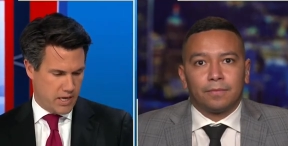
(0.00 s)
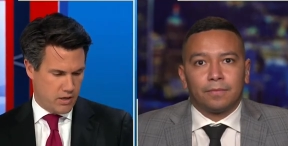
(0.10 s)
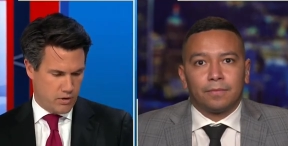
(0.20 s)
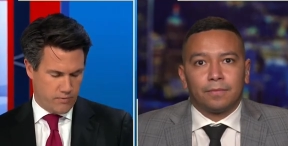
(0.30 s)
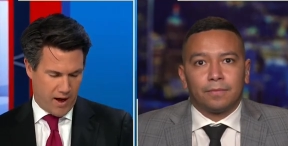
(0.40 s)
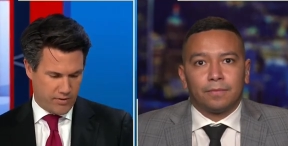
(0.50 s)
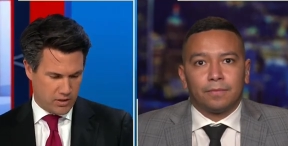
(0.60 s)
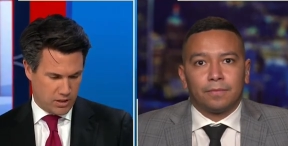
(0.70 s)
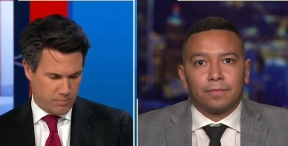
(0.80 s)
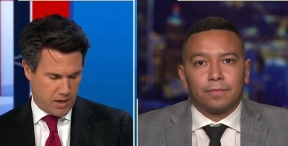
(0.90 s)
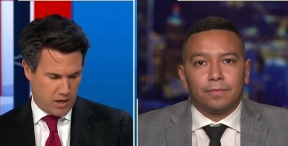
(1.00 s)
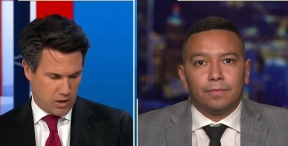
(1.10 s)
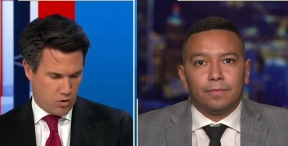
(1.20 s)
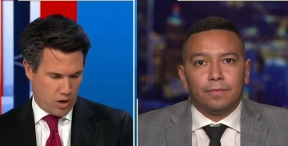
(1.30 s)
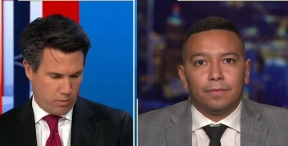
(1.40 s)
Speaker 1: and you've obviously spent an
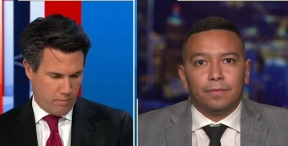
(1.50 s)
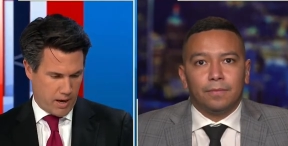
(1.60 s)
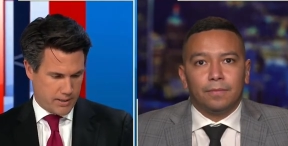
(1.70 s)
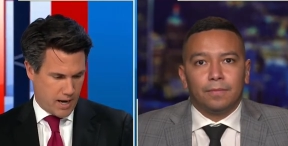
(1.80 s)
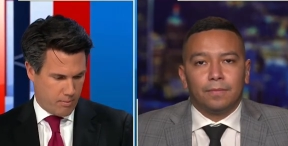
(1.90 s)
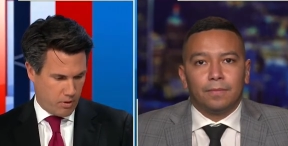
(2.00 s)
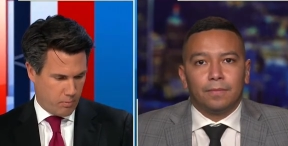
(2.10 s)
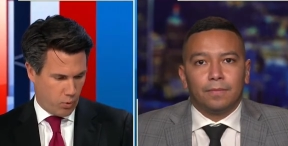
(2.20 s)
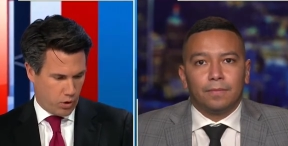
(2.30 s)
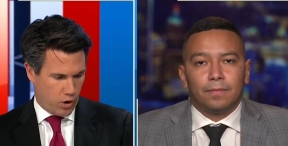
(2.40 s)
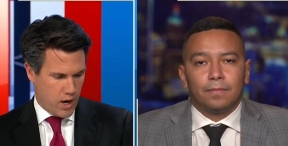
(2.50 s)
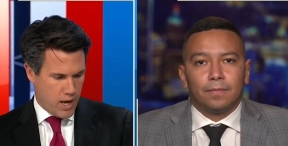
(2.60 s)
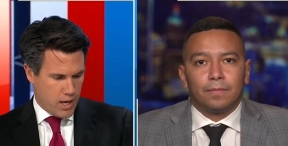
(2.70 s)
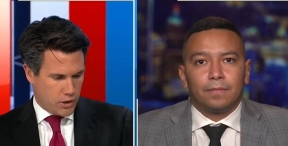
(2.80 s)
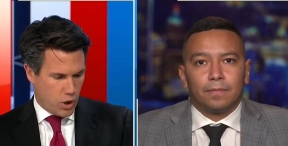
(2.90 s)
incredible amount of time on the border.
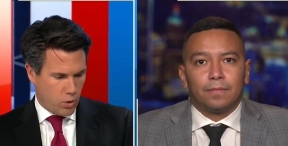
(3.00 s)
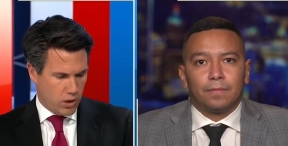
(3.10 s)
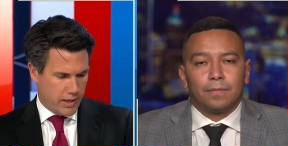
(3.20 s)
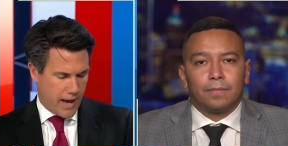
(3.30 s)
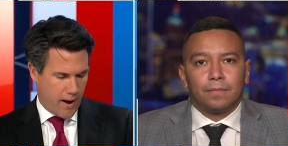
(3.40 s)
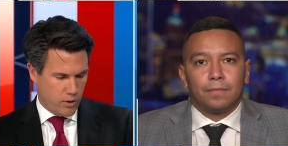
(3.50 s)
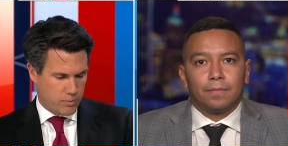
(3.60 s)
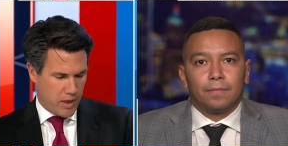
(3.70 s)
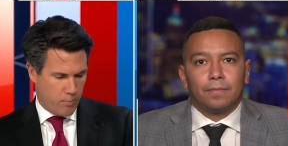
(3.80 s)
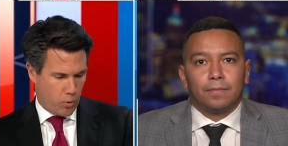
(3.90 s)
Total encounters by the